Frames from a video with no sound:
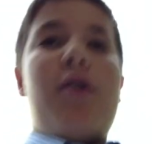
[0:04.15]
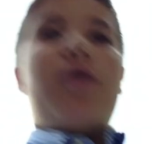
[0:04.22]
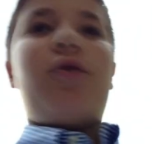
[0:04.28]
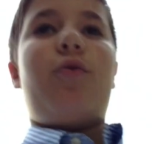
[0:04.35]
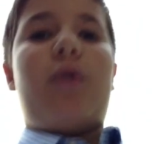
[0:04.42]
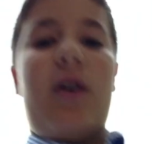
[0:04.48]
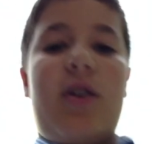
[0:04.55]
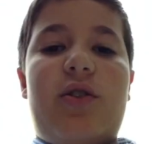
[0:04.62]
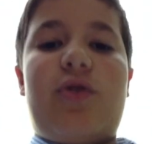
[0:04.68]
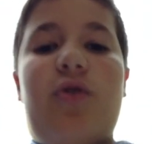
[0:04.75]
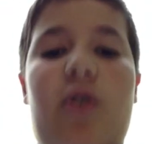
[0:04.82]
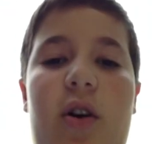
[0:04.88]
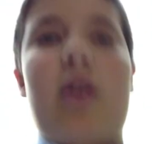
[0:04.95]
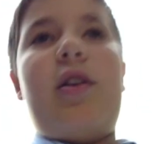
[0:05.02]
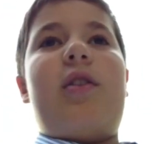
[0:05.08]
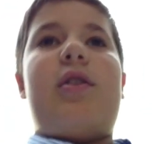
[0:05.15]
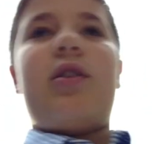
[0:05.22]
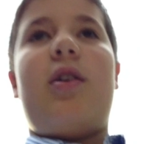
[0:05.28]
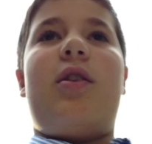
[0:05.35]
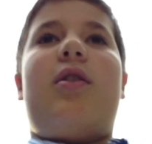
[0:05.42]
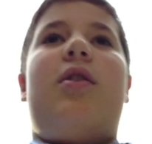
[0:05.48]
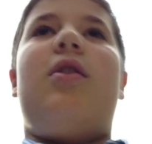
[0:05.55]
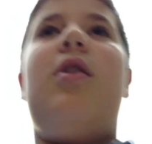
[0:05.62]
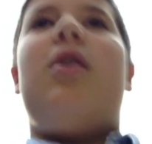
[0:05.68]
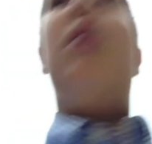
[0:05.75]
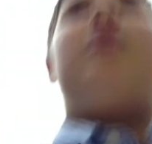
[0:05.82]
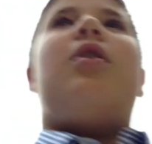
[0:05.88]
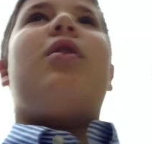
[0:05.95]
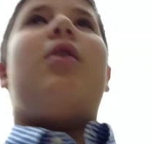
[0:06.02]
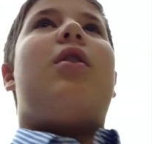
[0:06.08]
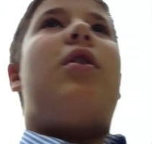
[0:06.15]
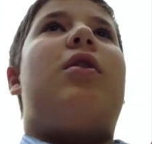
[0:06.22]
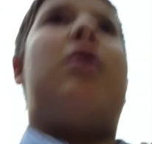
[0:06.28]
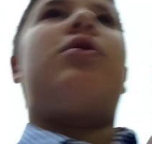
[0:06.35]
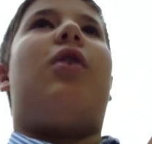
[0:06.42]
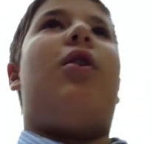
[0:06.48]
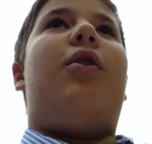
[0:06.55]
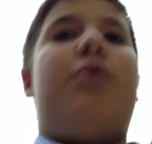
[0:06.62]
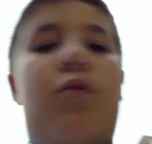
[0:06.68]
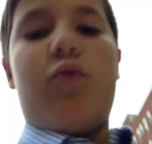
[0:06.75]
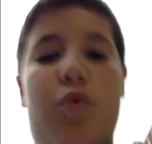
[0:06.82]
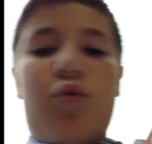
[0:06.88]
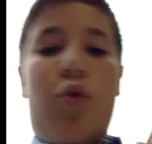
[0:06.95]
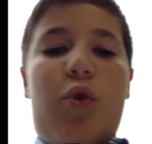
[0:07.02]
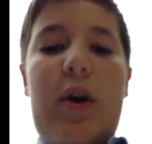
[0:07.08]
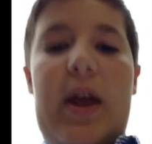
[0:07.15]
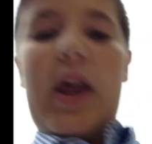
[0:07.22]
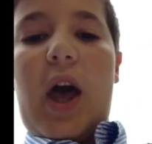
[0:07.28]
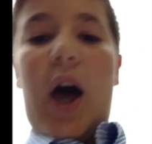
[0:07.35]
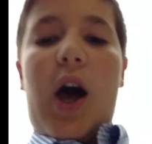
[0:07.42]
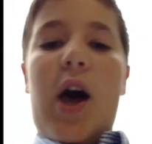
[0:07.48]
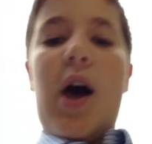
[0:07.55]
the restaurant called Roia.